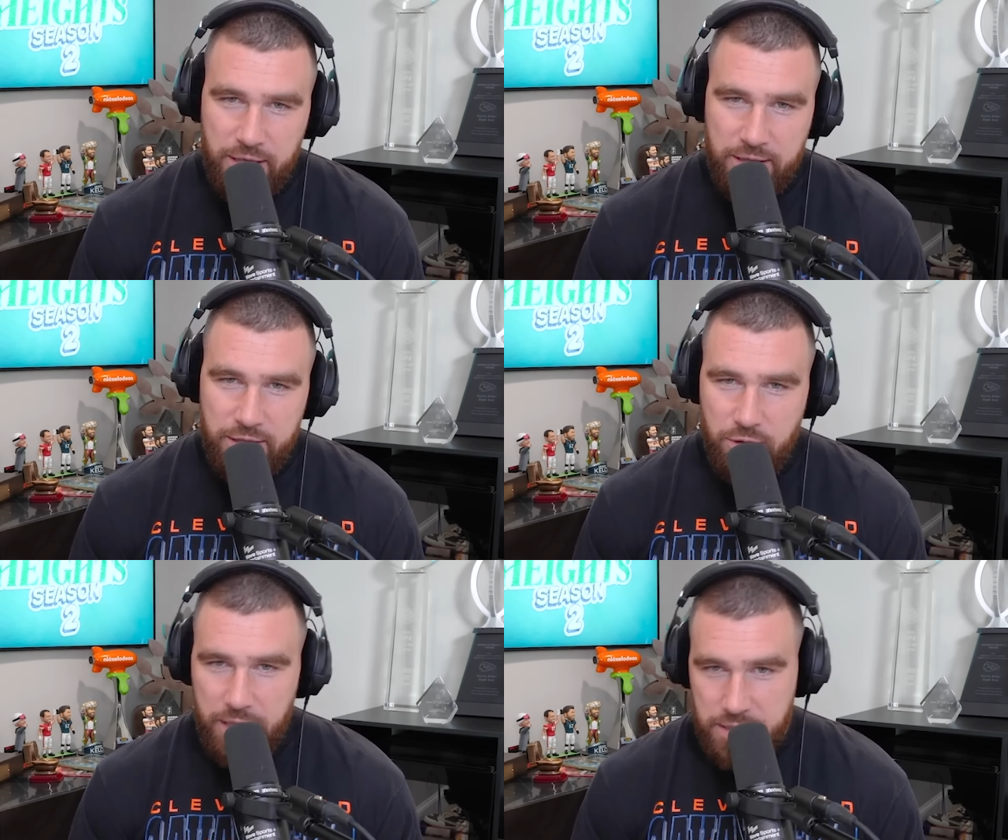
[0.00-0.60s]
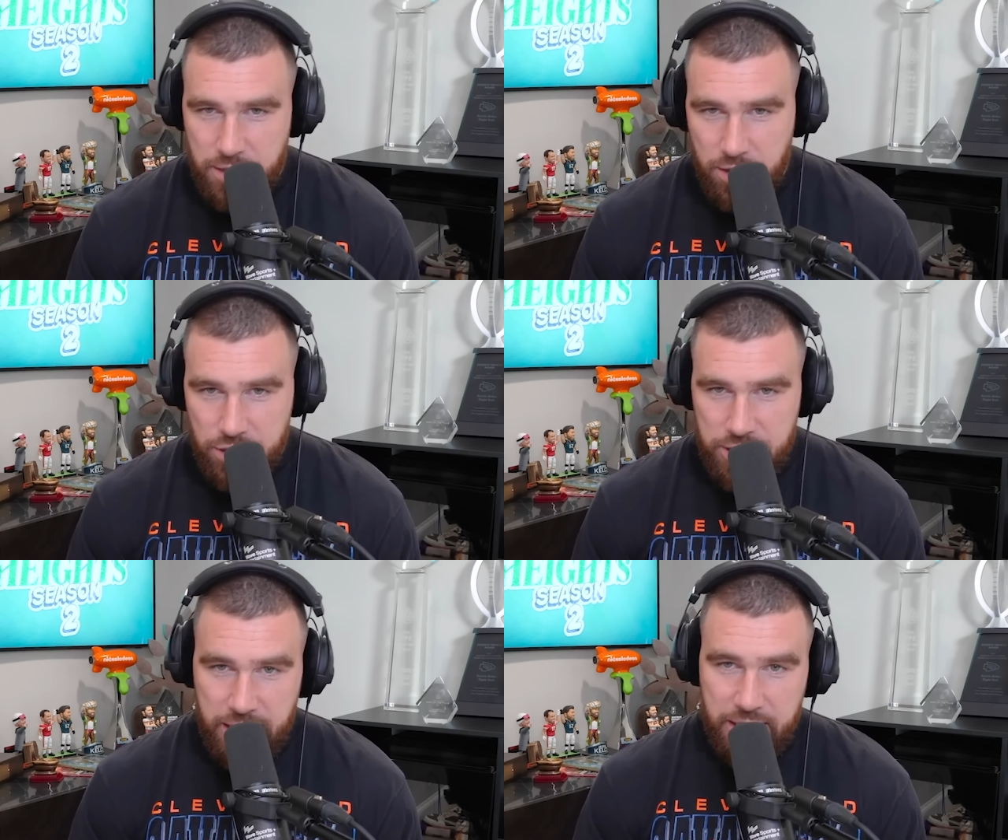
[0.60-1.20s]
right. The new height
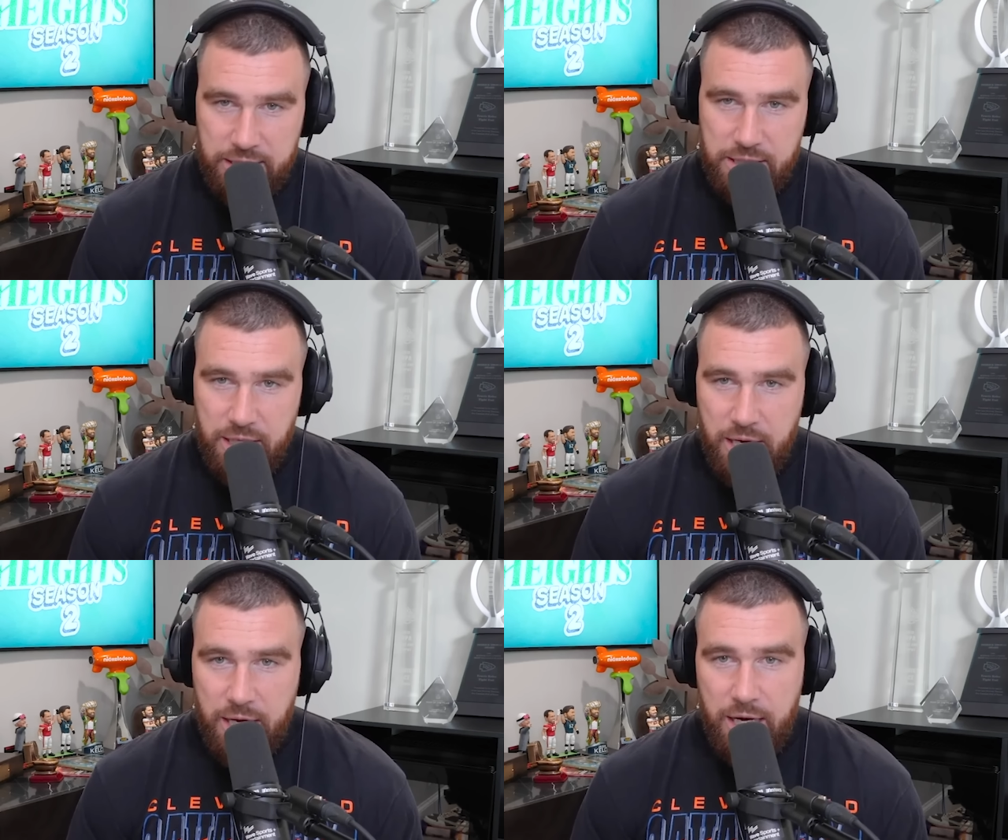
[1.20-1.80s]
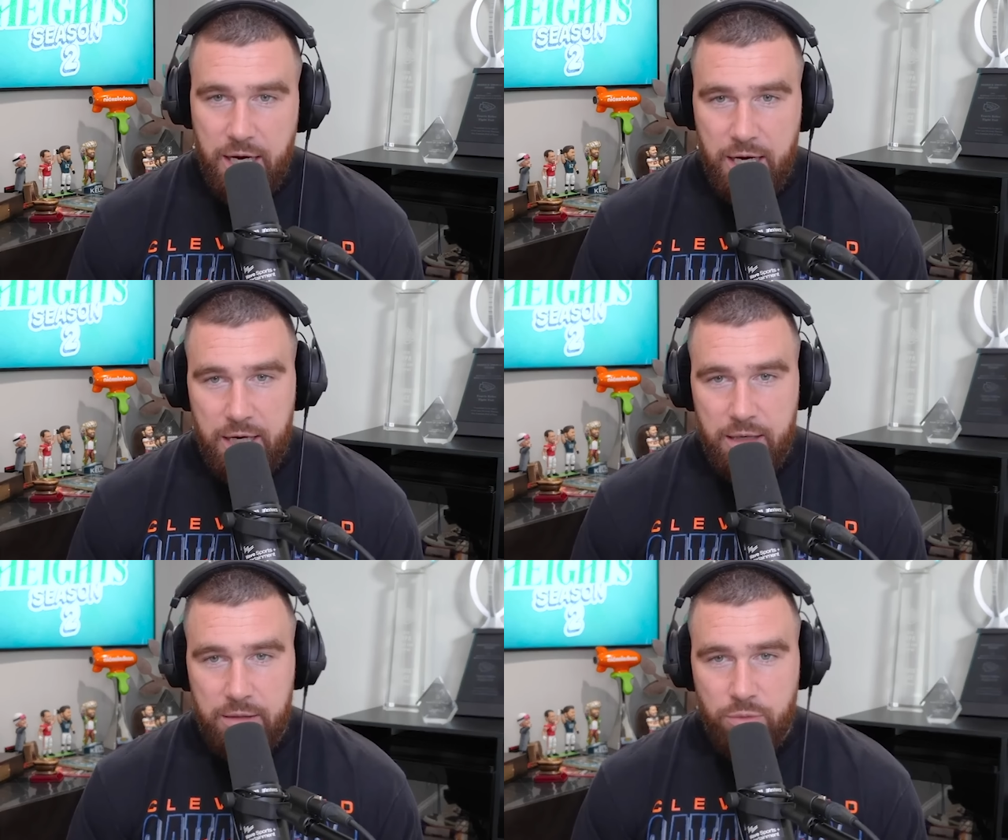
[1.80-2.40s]
starter jackets.
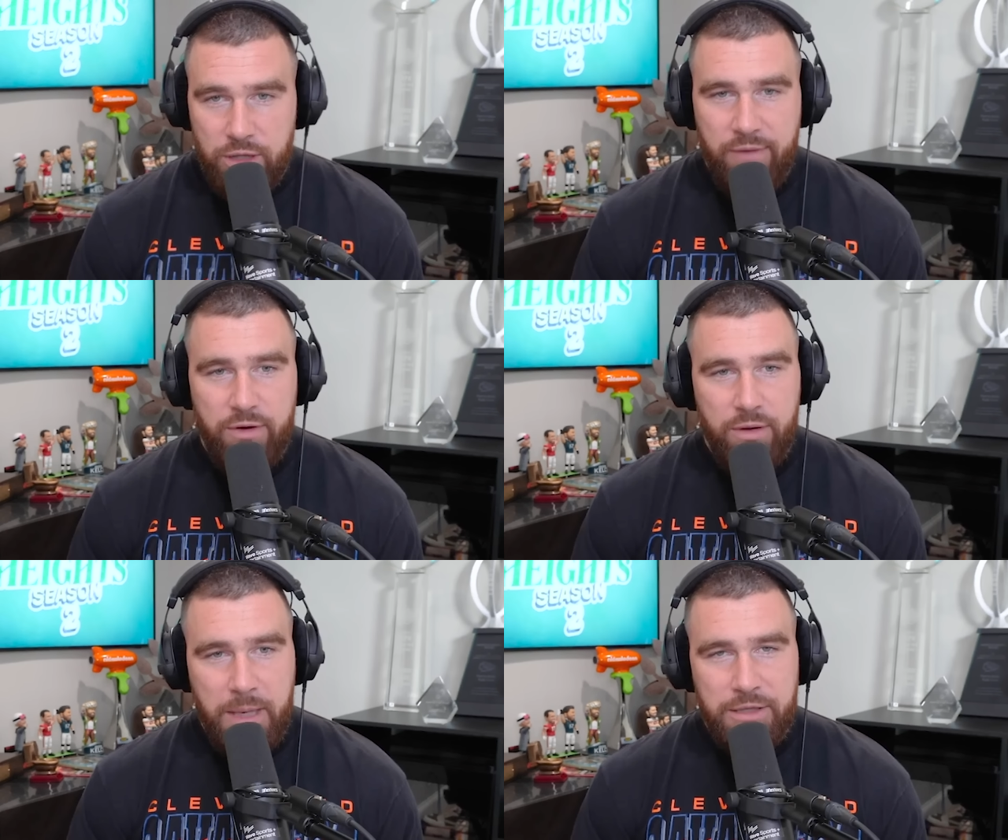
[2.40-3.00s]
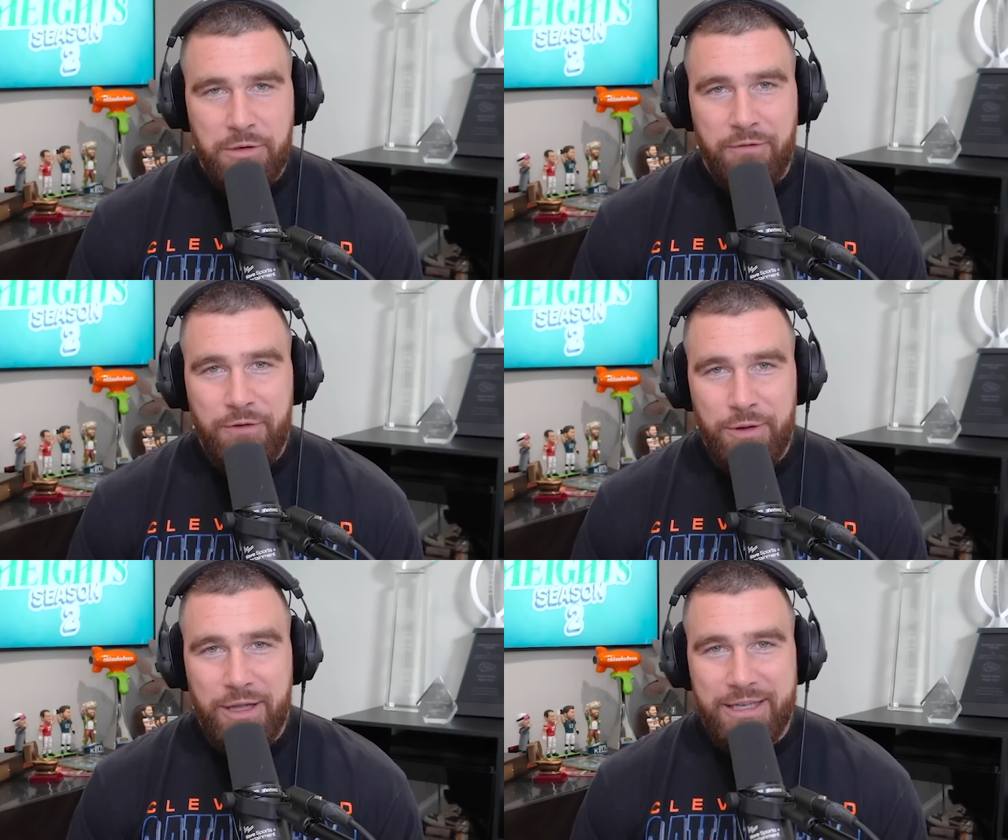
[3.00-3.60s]
Uh, we're giving them out to a
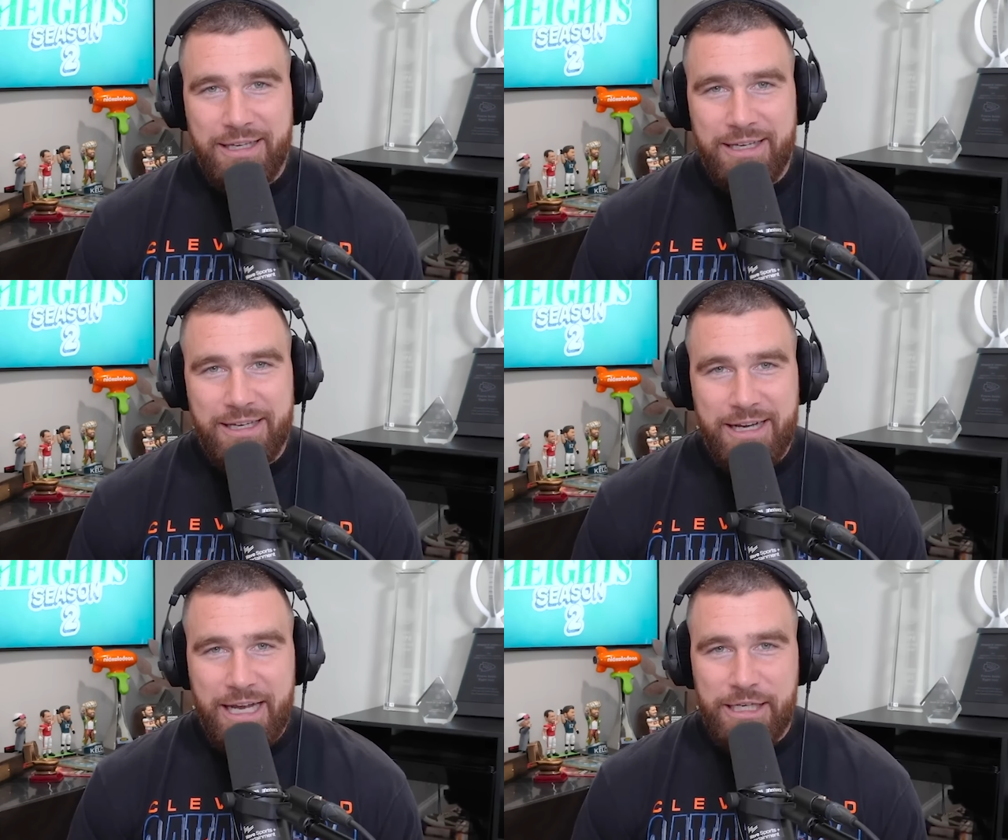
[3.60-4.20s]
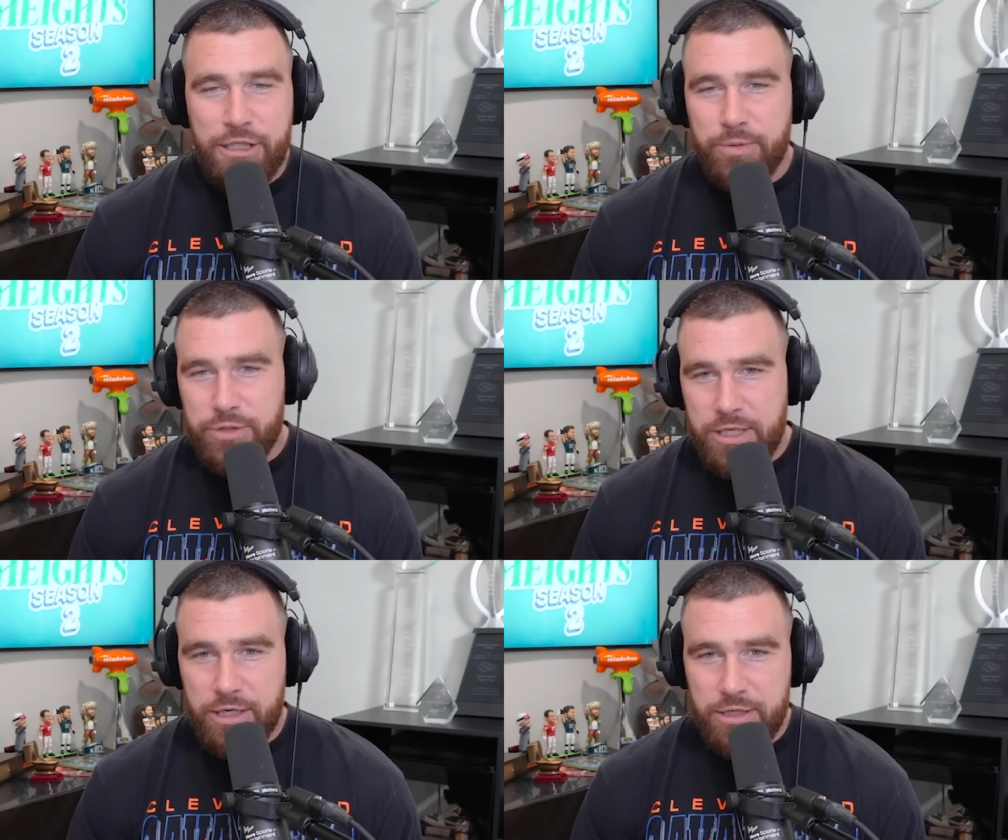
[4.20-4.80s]
few lucky uh, 92
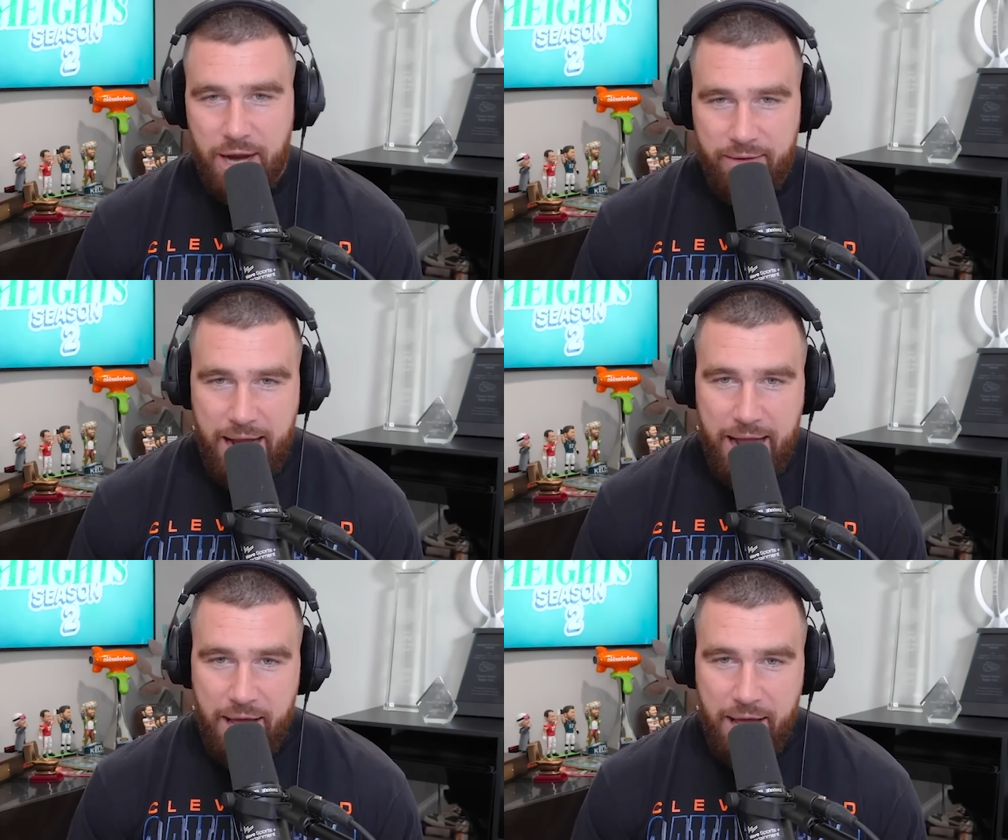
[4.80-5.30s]
percenters out right